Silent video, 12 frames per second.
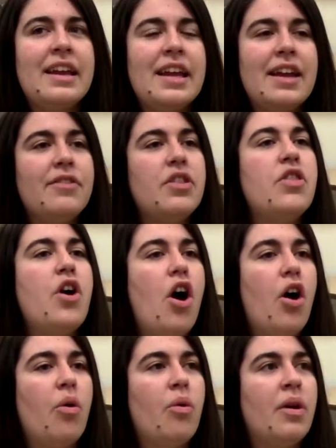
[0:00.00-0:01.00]
Even
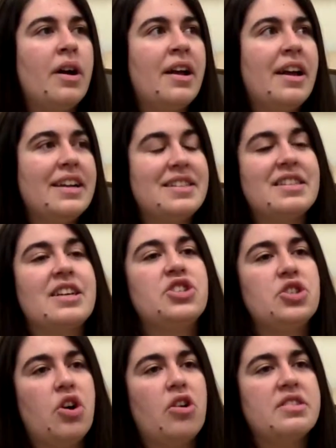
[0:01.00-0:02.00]
though it's such
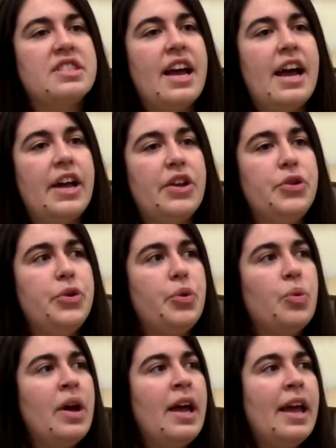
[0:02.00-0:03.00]
a long day,
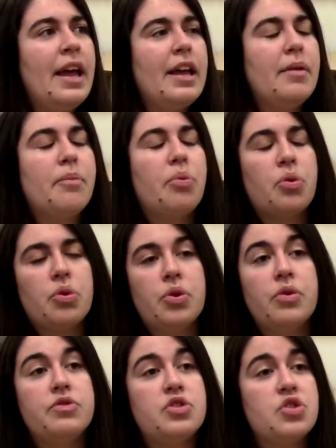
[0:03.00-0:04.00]
you
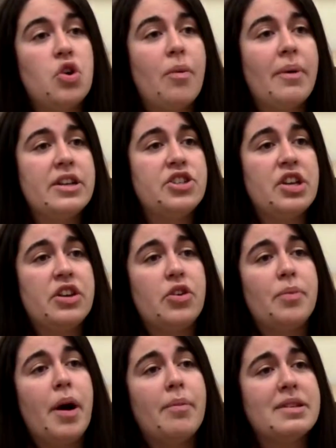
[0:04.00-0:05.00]
improve so much in your
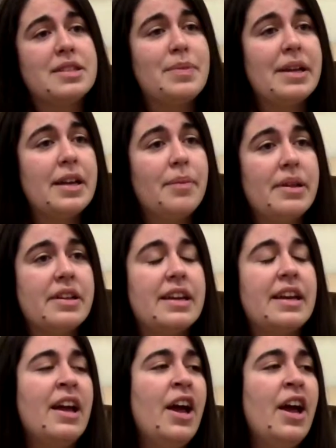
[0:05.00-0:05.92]
public speaking ability.